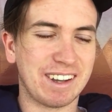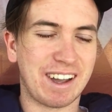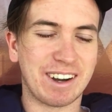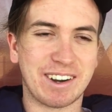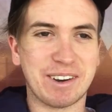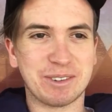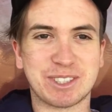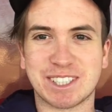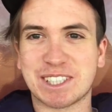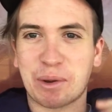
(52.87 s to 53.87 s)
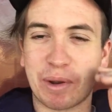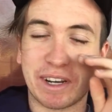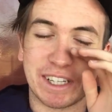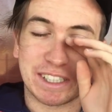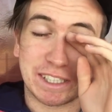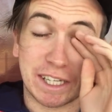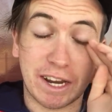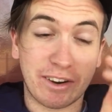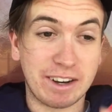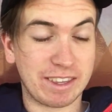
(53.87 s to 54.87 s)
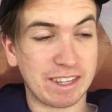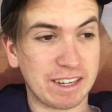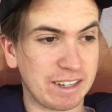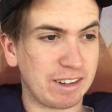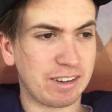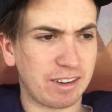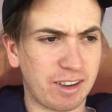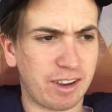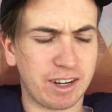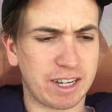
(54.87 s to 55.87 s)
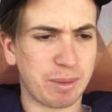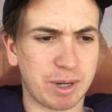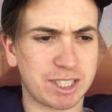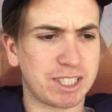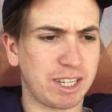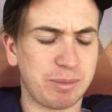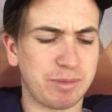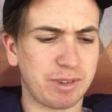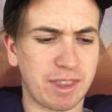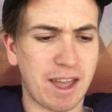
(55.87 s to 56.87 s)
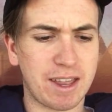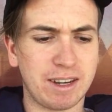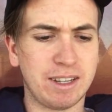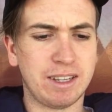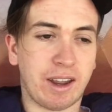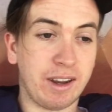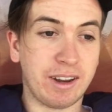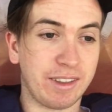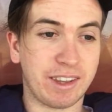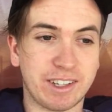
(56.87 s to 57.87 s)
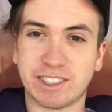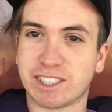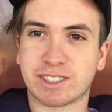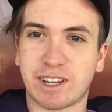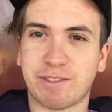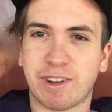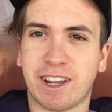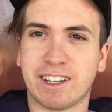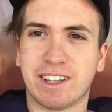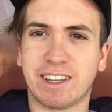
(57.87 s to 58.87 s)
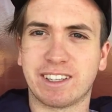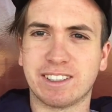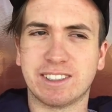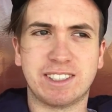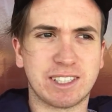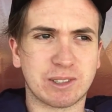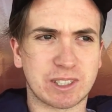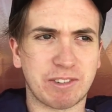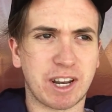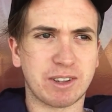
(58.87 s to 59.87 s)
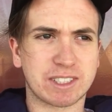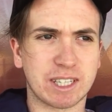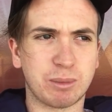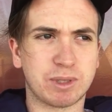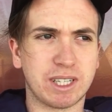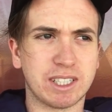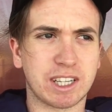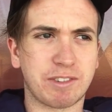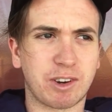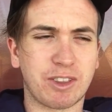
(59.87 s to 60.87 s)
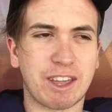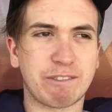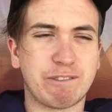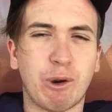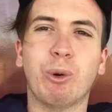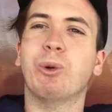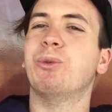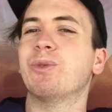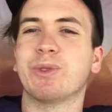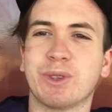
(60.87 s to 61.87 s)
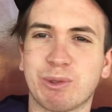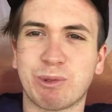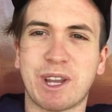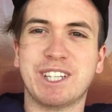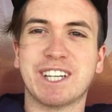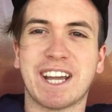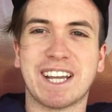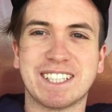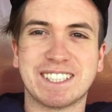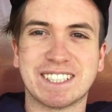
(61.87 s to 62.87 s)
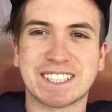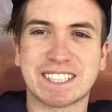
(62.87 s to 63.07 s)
I don't know, it was just so unnecessary, and then I didn't get much sleep for that. And then I've had like 6 or 7 hours sleep since. I haven't got that full recharge.